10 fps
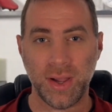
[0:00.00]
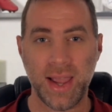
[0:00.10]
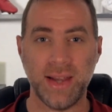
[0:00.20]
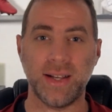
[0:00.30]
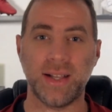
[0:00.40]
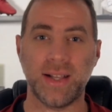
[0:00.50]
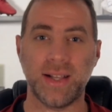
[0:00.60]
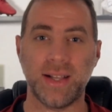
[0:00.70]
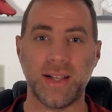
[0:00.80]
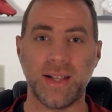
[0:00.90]
and
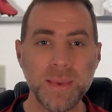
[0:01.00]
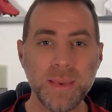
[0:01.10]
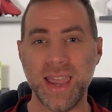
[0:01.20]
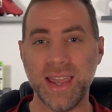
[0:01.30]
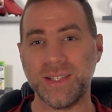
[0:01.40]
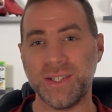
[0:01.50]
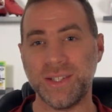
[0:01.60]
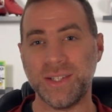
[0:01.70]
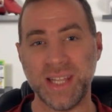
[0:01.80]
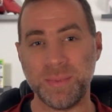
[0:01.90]
climbing it
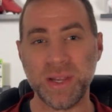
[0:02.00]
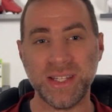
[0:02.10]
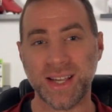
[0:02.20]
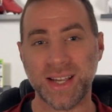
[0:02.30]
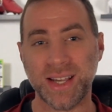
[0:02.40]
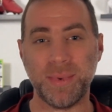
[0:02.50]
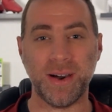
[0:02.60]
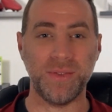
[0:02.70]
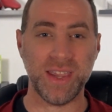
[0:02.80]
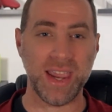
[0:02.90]
to the tippy top
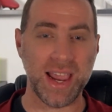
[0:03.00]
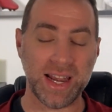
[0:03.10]
of the